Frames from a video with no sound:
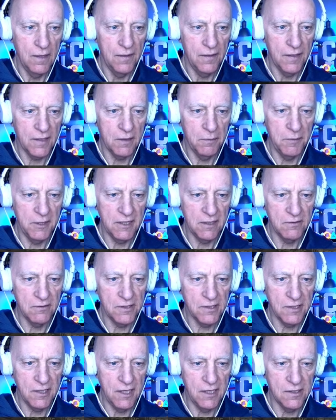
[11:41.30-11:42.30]
coming down the
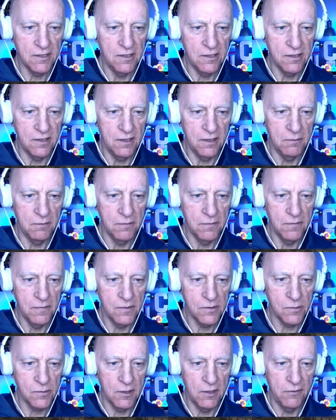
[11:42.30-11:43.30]
stairs. Do you see them?
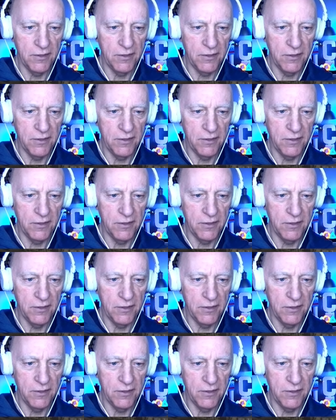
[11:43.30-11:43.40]
There's one over